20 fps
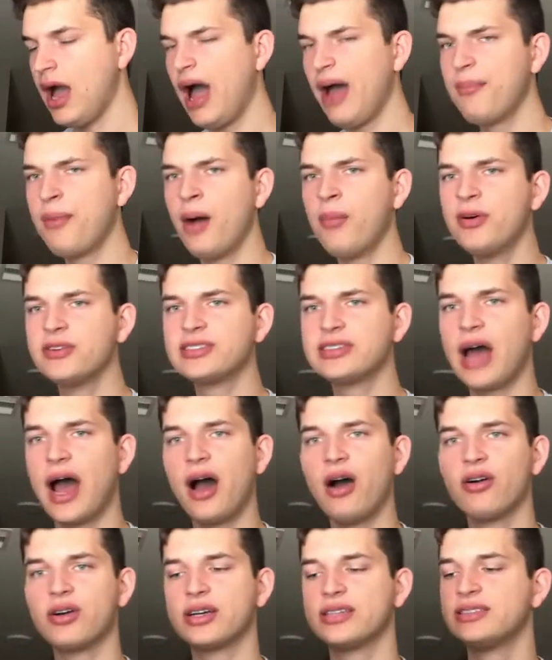I'm almost
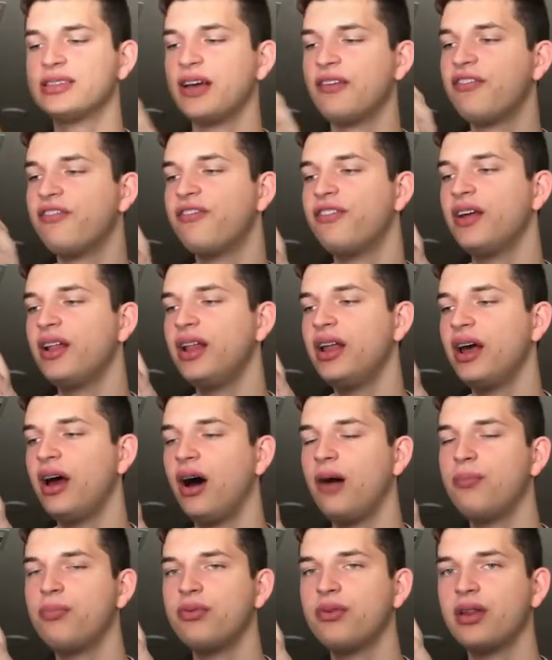out because they fill it
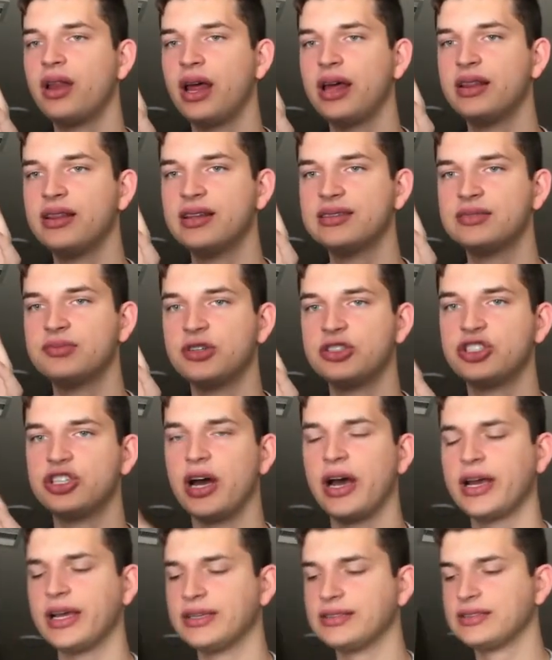up with like this much
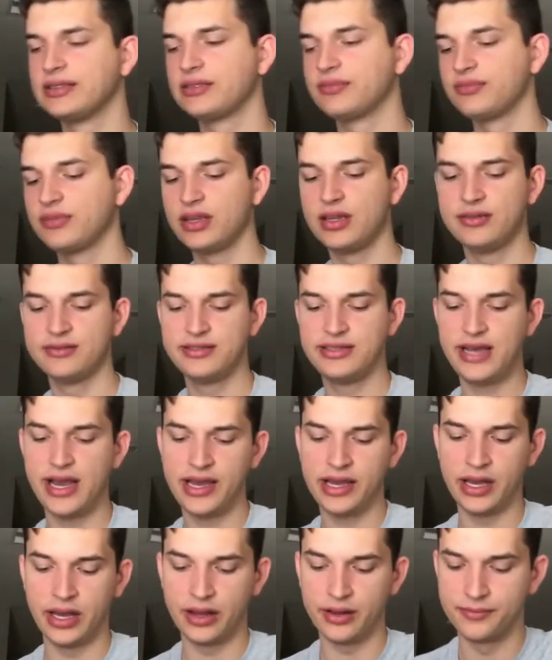ice.
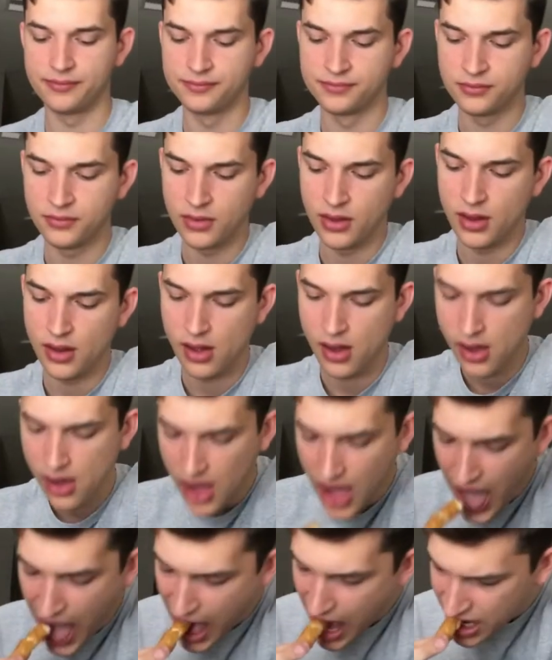Dang
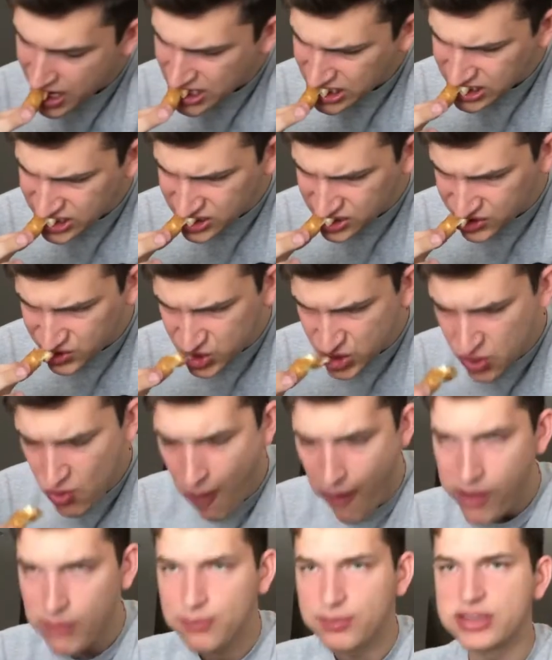it.
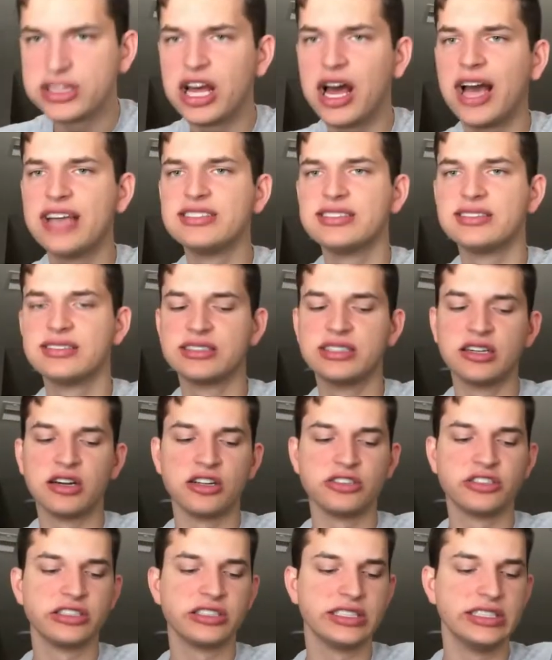But the ice is good,
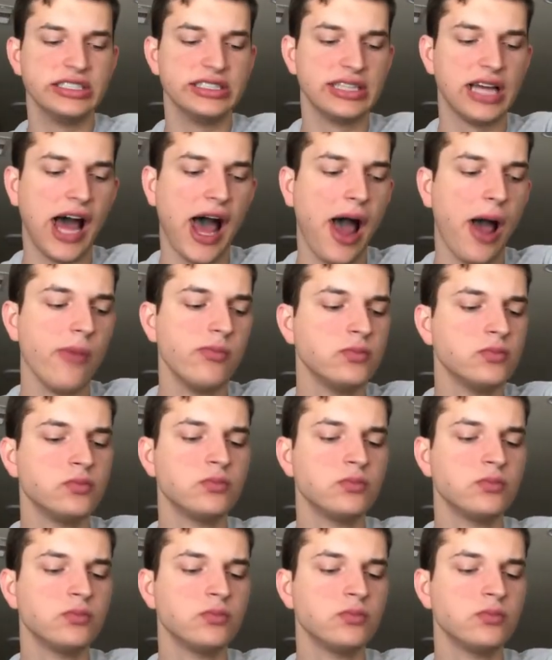I'll just eat that.